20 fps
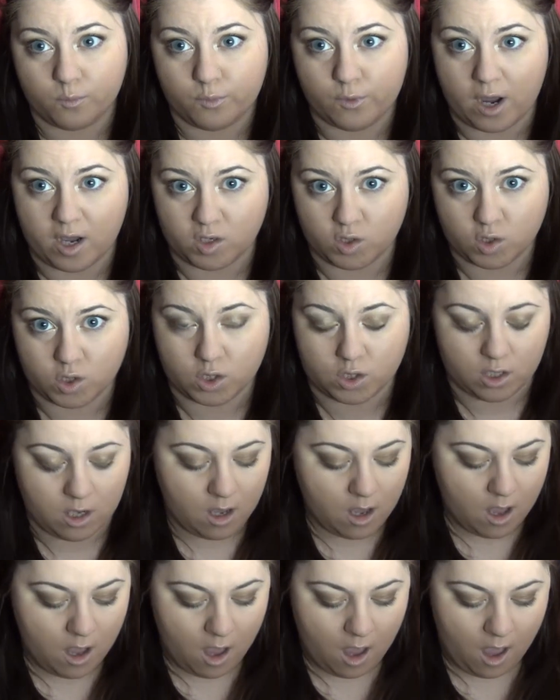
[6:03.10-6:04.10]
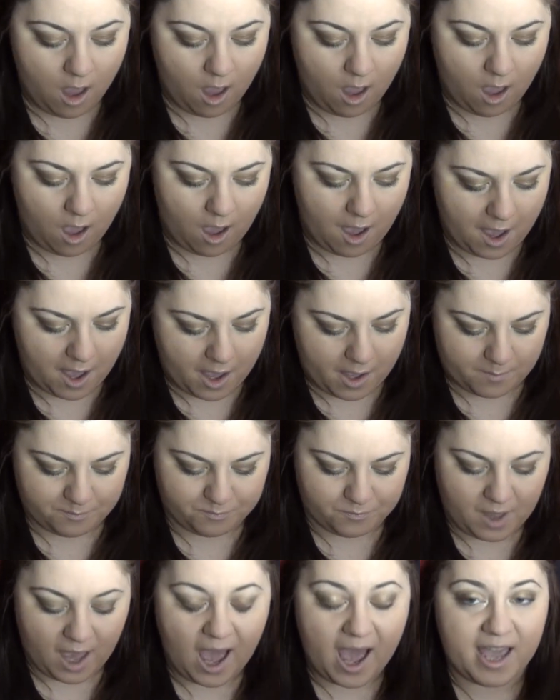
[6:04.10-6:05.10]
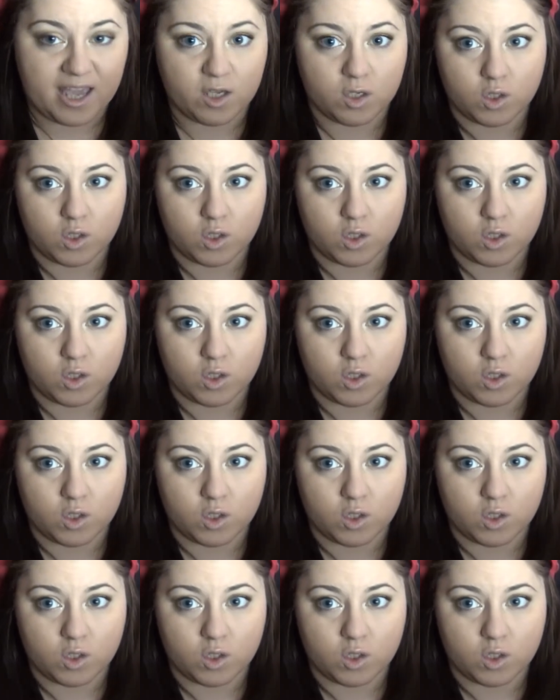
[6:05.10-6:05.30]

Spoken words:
brush. I